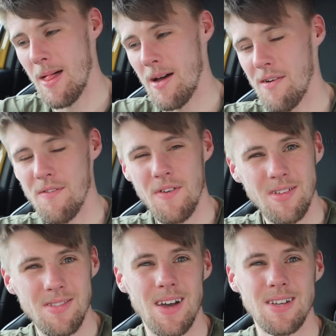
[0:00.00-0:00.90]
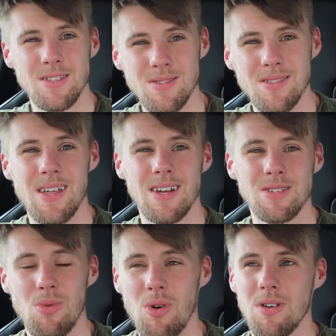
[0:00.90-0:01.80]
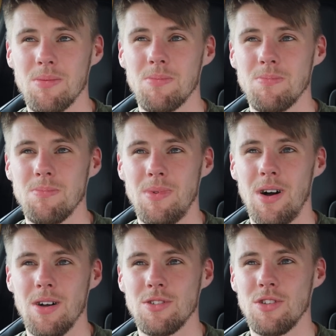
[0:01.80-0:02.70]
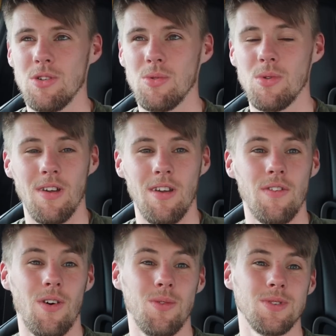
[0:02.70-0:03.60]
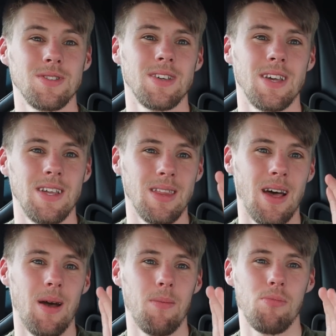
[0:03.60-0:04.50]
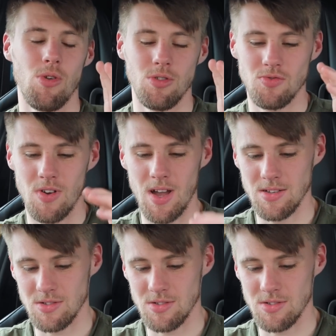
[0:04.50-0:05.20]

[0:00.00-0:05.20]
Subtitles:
I think that's what I'd do if I was in that price range.